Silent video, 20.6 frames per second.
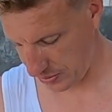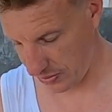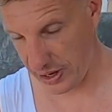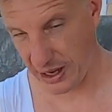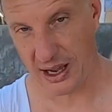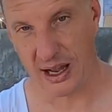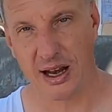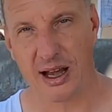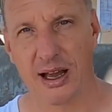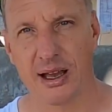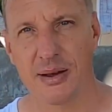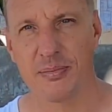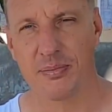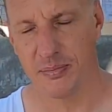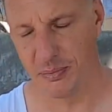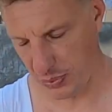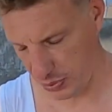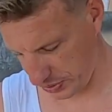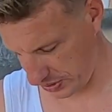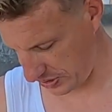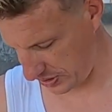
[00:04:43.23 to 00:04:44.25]
where can I
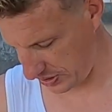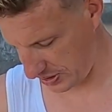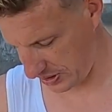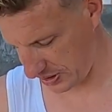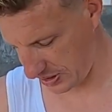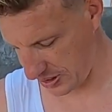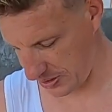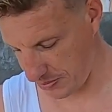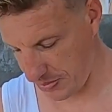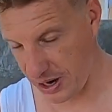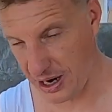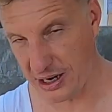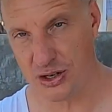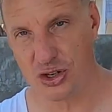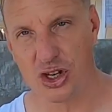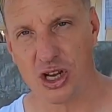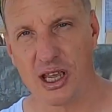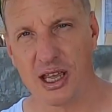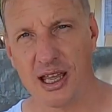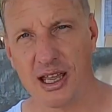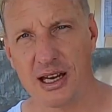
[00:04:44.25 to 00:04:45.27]
put the
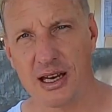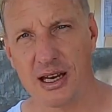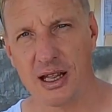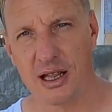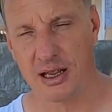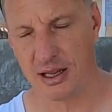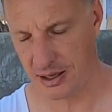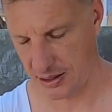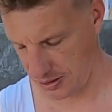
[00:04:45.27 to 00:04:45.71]
bungee in,